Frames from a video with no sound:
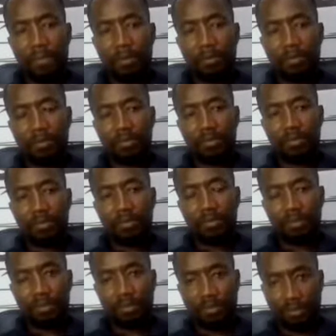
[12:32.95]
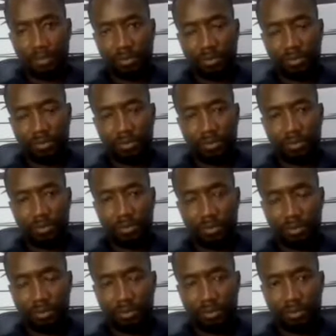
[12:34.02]

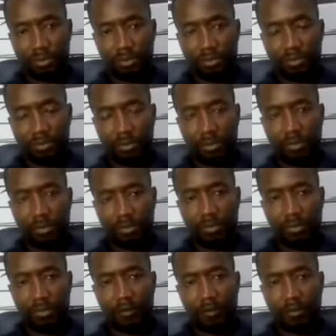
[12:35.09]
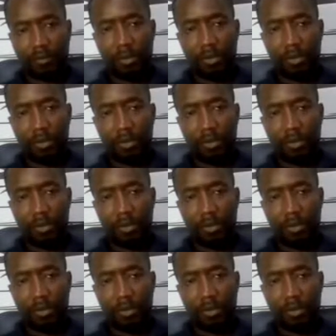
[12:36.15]
No words are spoken by the person on screen.